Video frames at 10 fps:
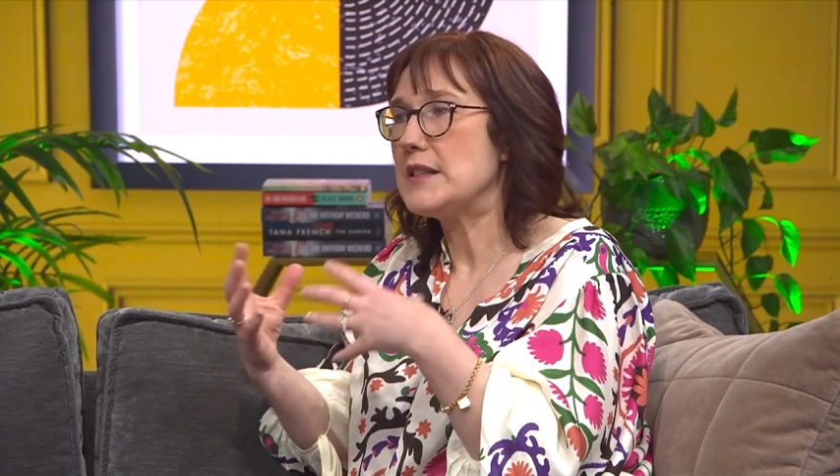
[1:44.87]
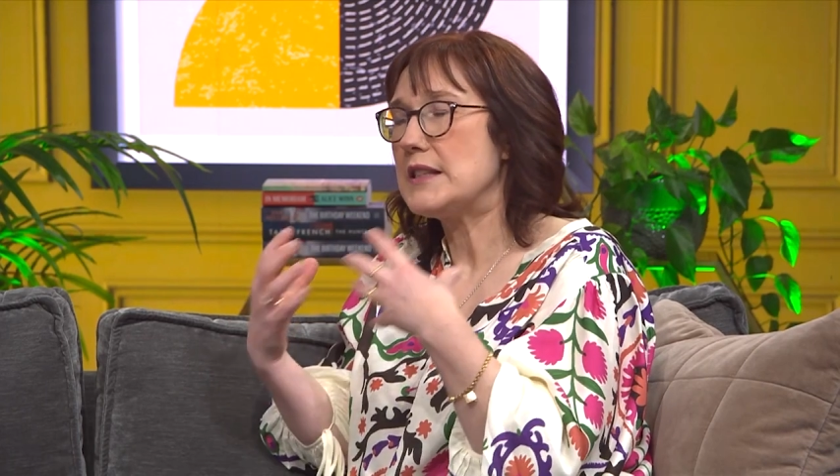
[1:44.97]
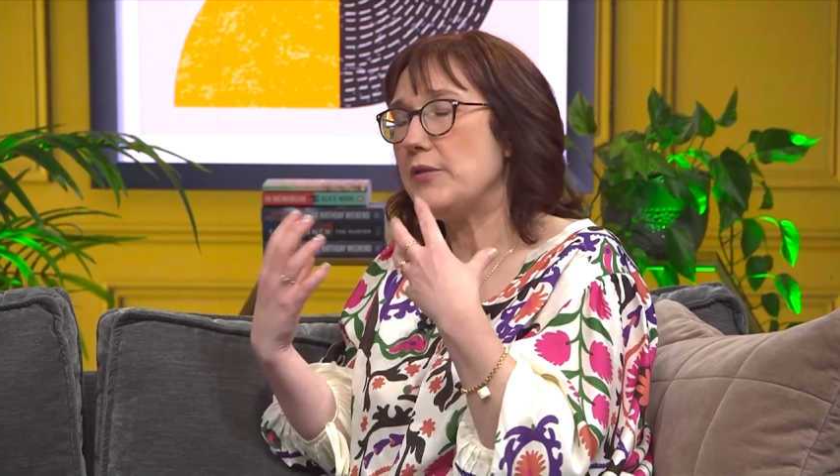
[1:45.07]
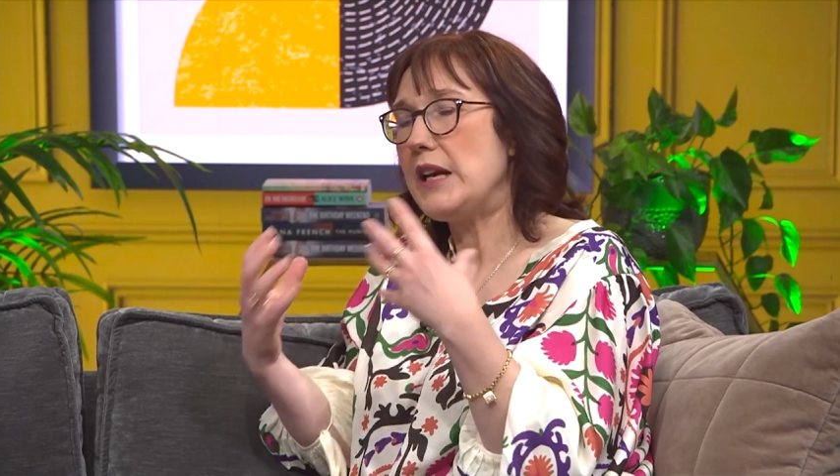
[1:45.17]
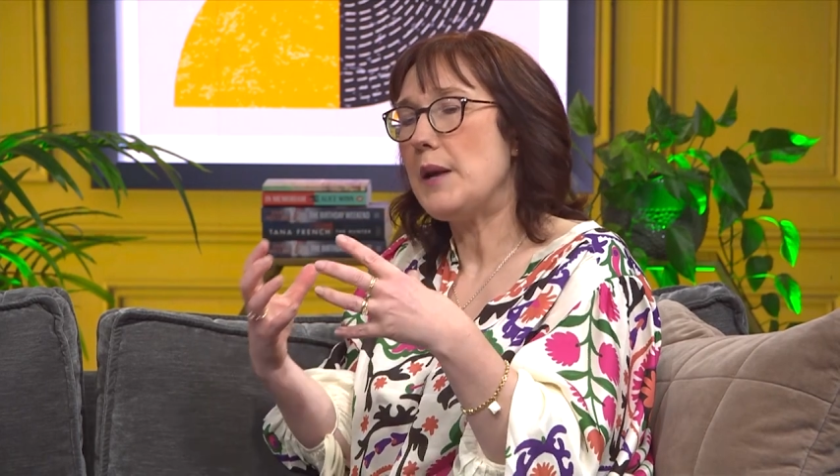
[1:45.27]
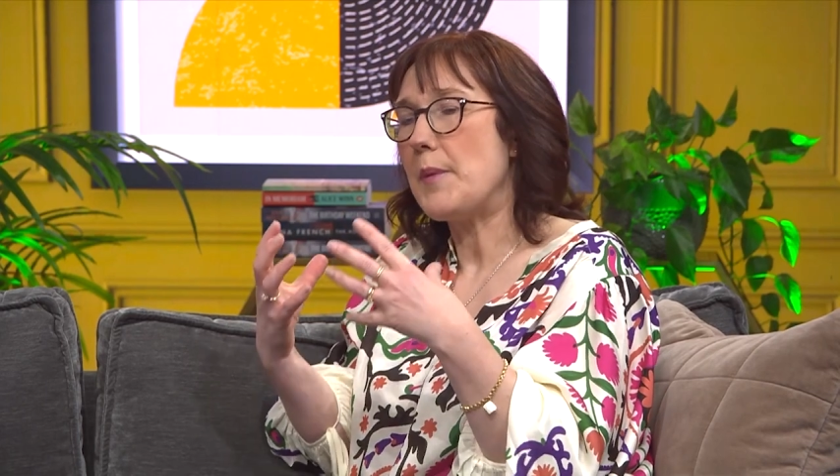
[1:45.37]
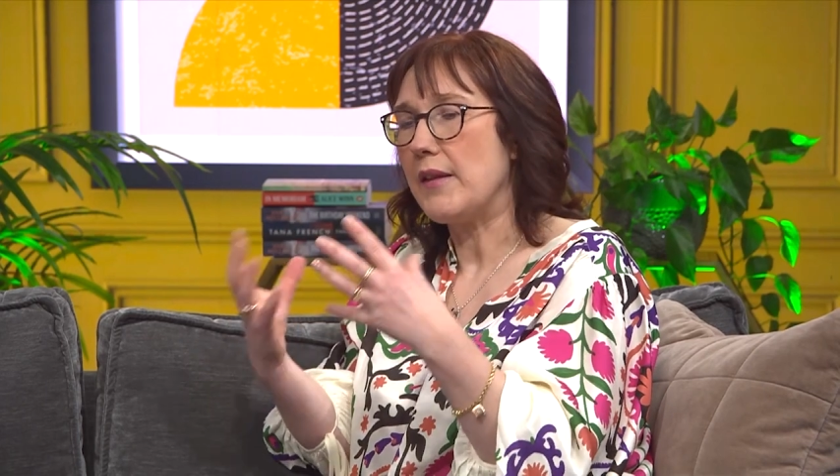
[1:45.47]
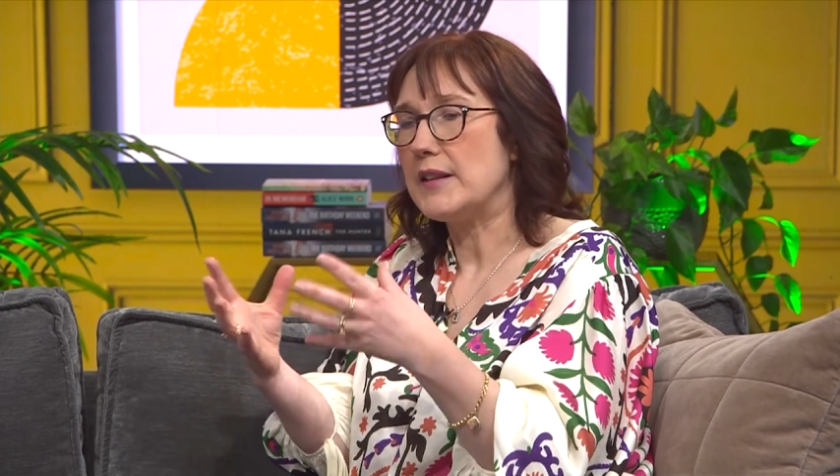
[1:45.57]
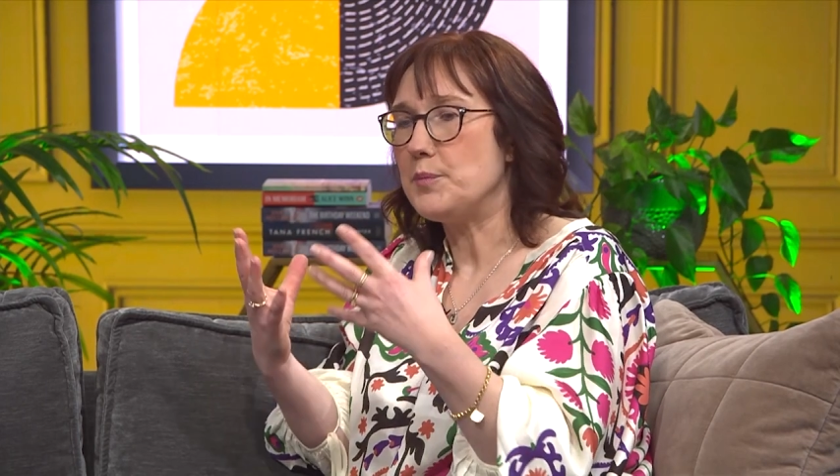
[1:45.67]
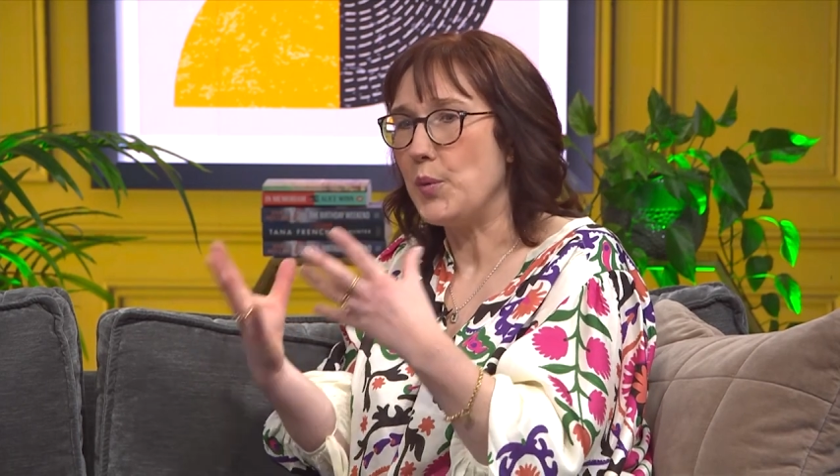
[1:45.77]
It's really
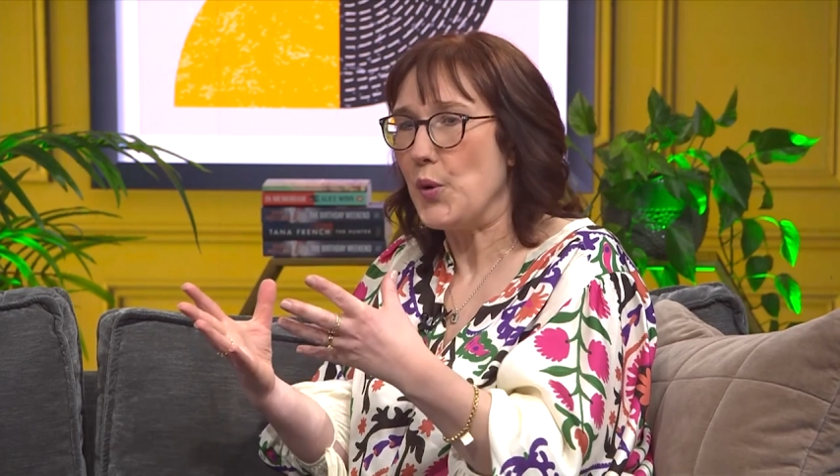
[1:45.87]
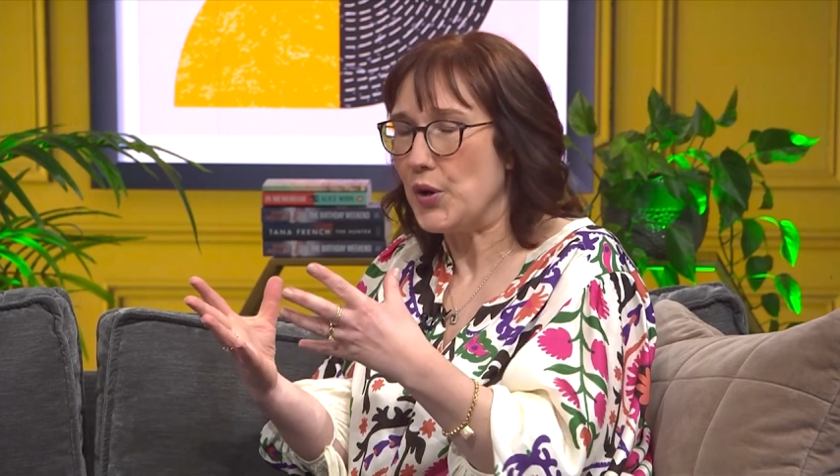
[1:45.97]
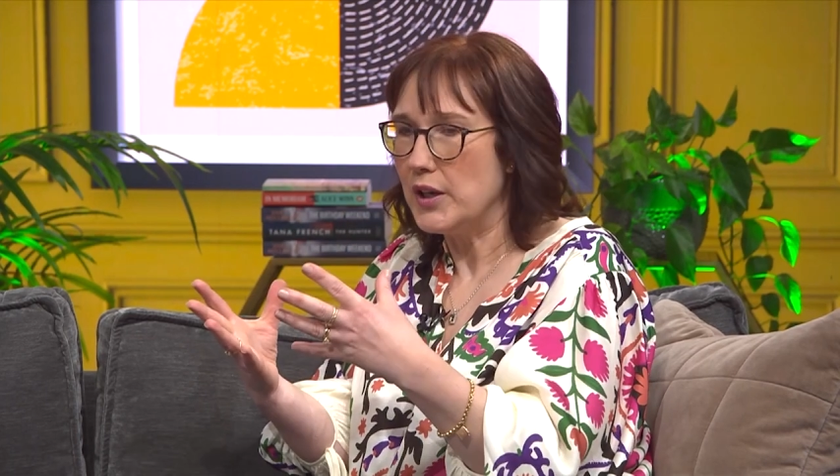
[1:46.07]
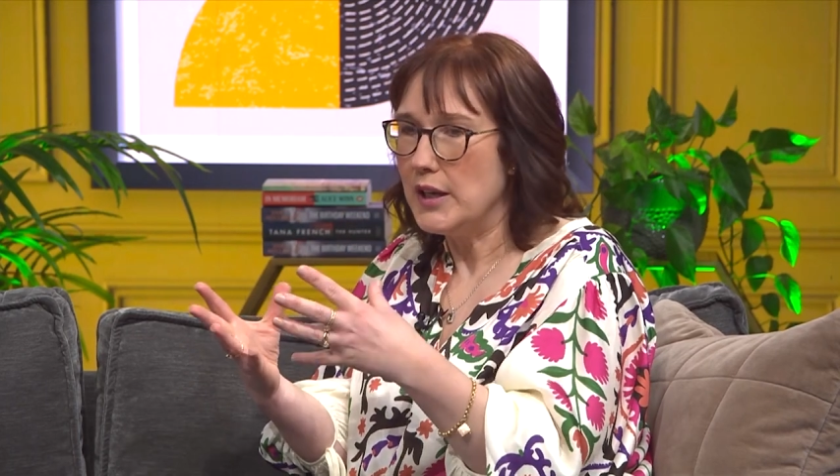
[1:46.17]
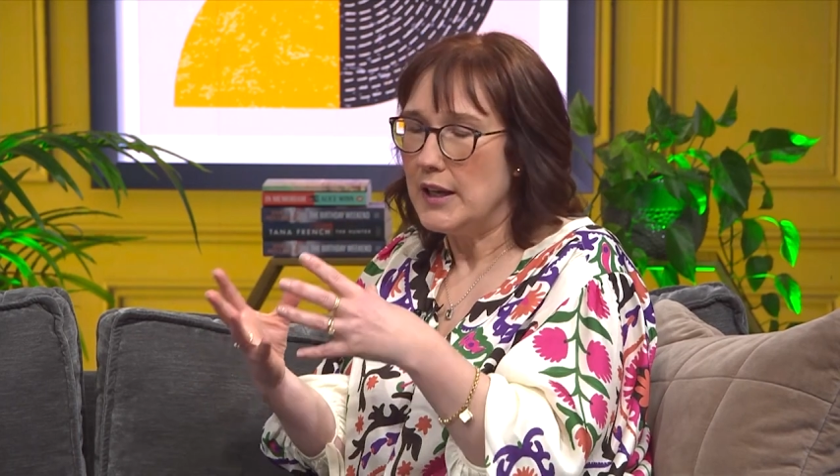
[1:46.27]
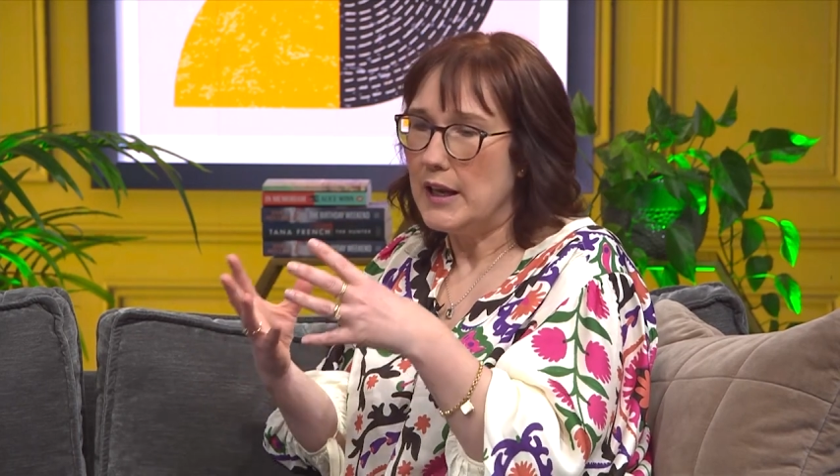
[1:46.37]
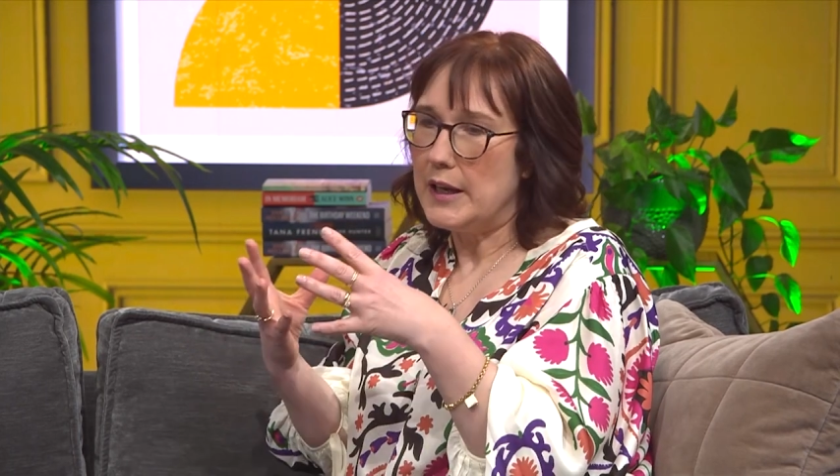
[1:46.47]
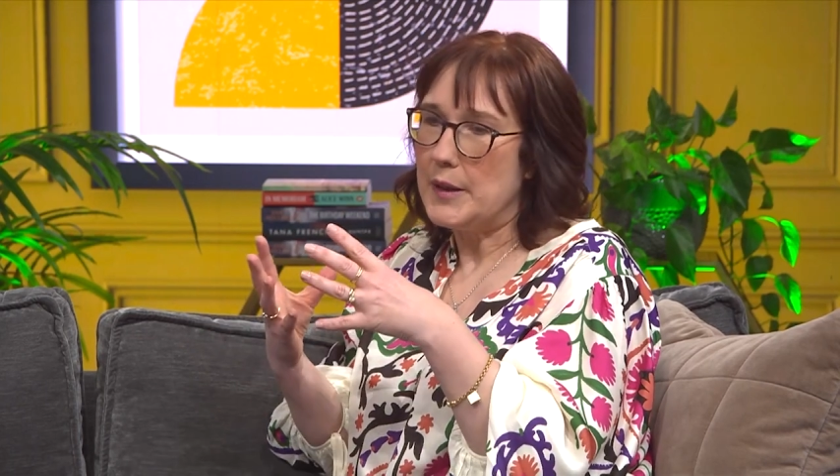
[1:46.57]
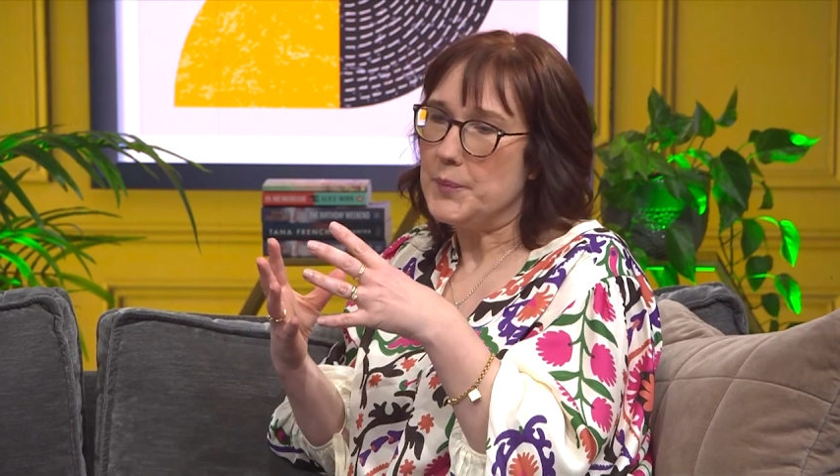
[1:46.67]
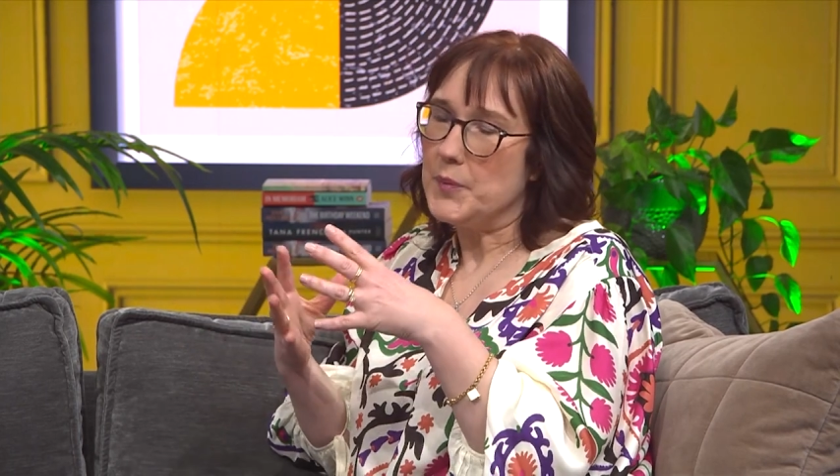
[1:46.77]
about this book
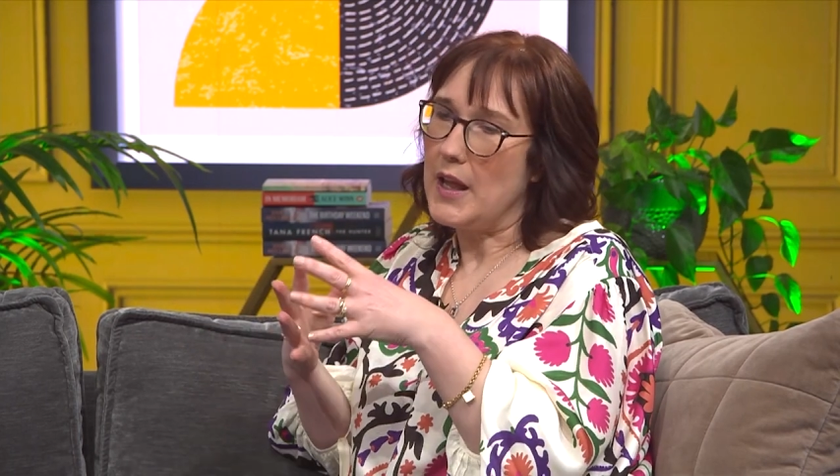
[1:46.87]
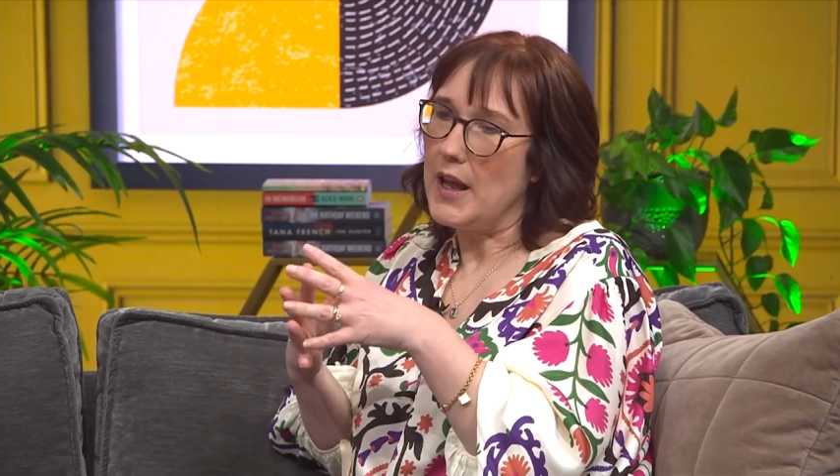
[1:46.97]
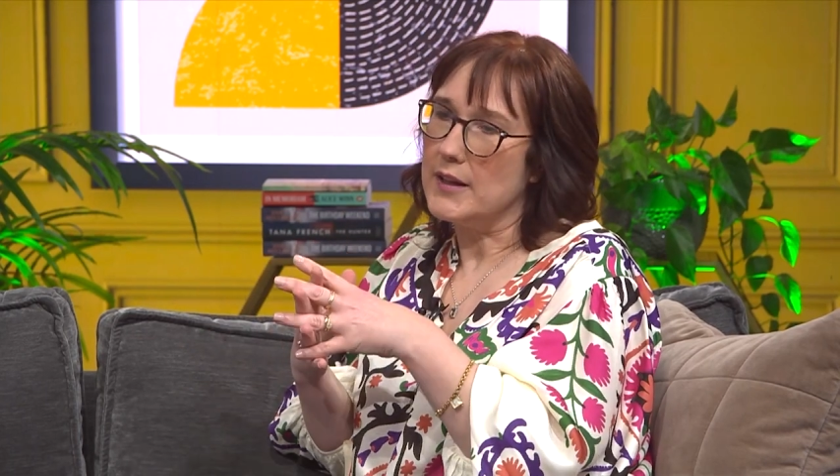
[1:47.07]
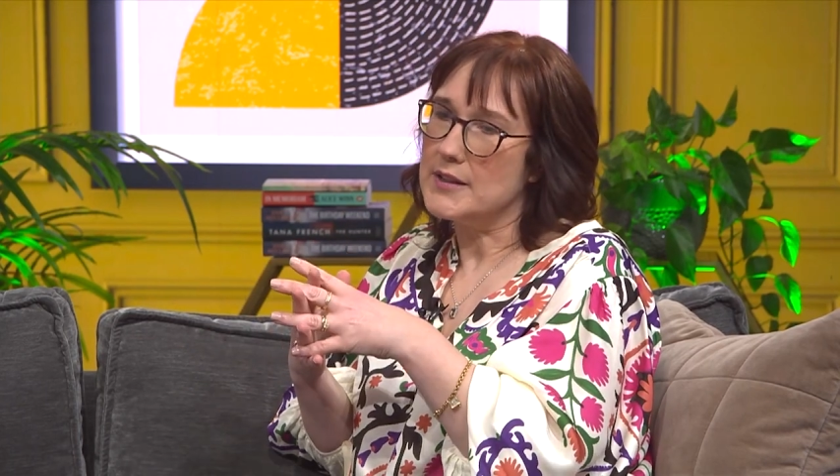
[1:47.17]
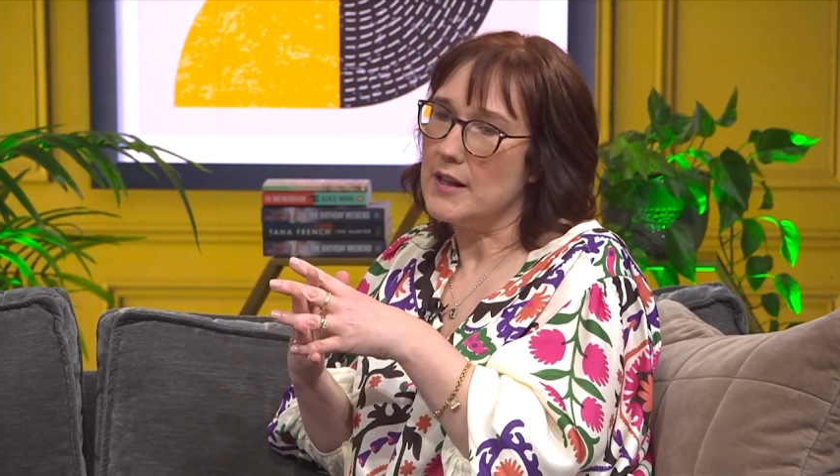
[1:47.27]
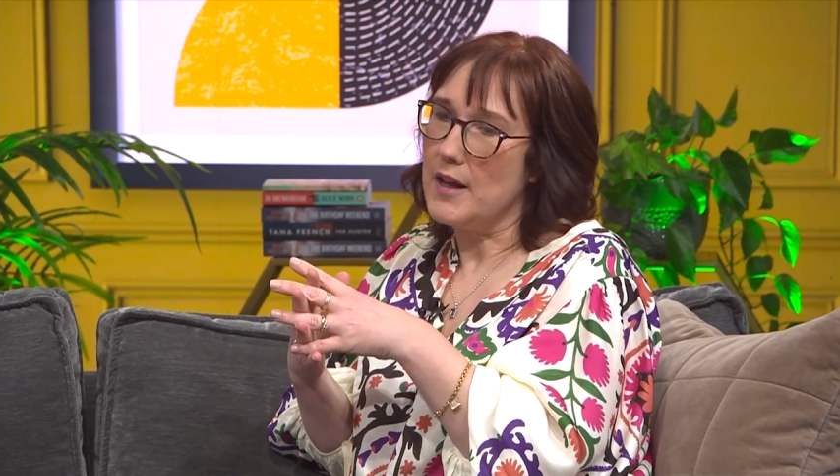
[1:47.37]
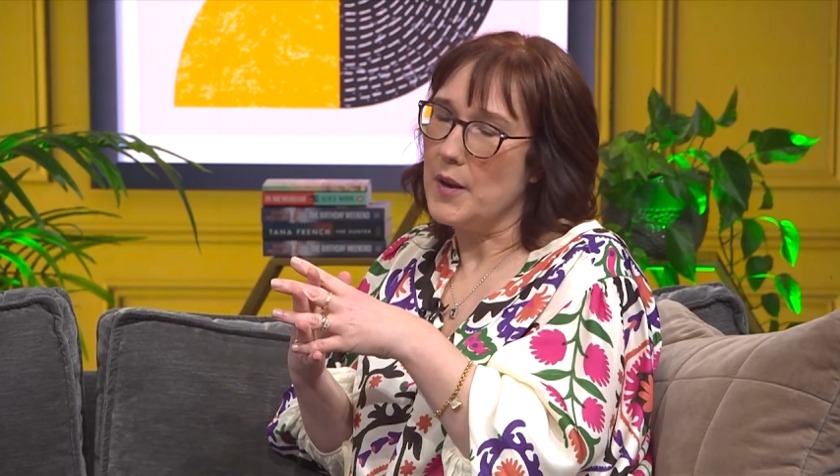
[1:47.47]
that